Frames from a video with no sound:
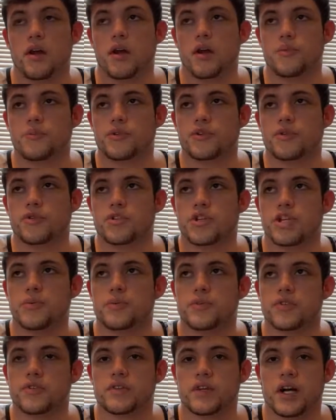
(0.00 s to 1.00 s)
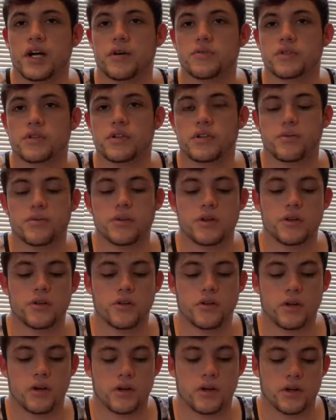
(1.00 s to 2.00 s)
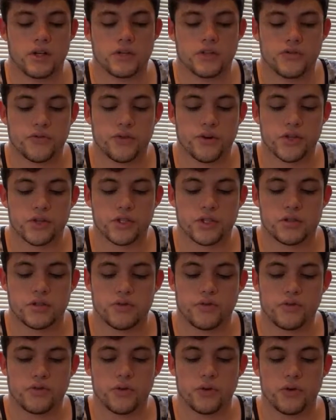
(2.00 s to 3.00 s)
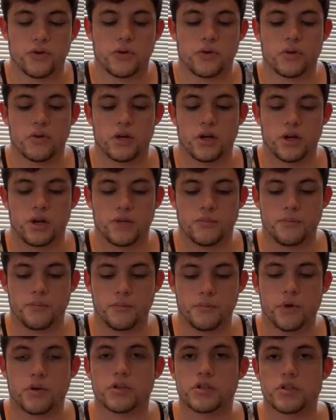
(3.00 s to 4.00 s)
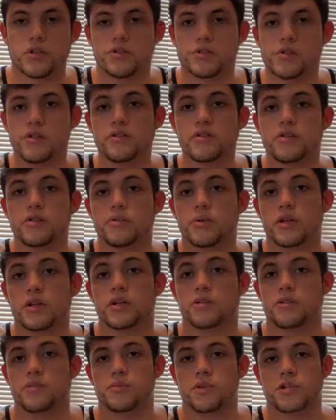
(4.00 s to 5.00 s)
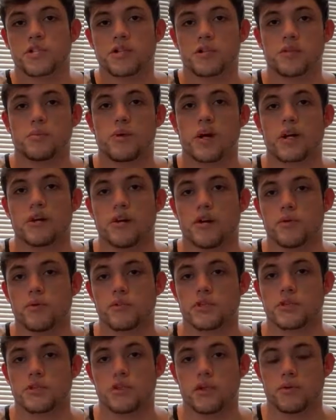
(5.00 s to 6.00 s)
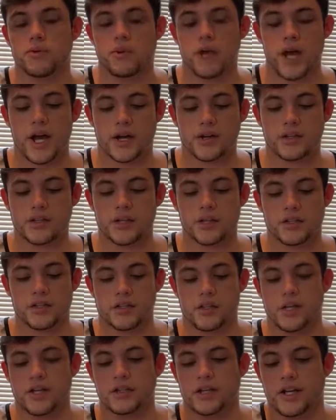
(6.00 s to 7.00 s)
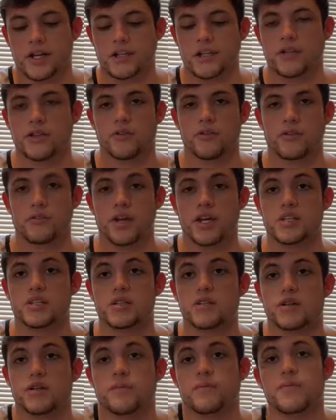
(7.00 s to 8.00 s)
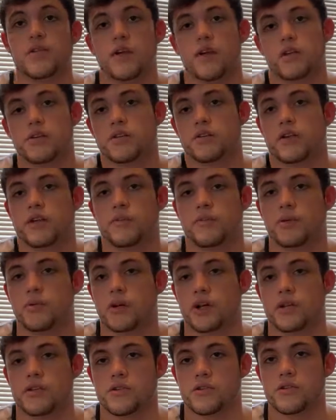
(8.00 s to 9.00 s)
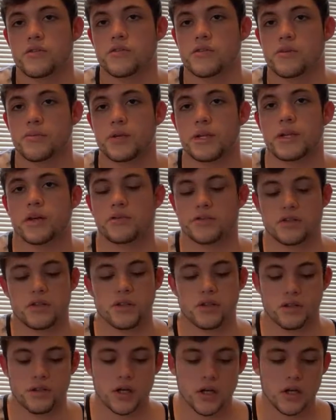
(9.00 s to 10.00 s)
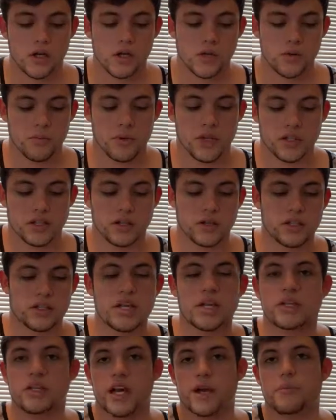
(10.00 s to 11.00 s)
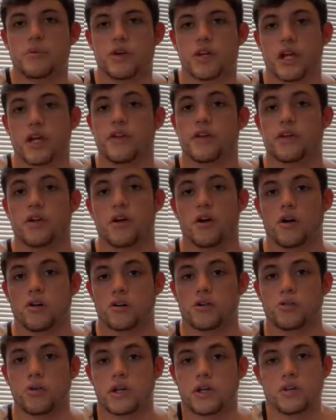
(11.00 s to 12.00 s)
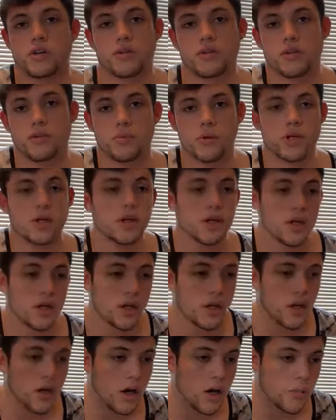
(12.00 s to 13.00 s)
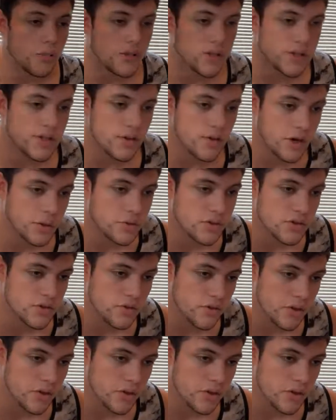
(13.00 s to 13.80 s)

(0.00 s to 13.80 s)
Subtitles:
so cheap is I was going to be his first full personal tune. So basically my car was going to act as a 93 bass tune, so that if he wanted to tune somebody else, he could basically take that, put it on their car, and tweak it a little bit. ECU options for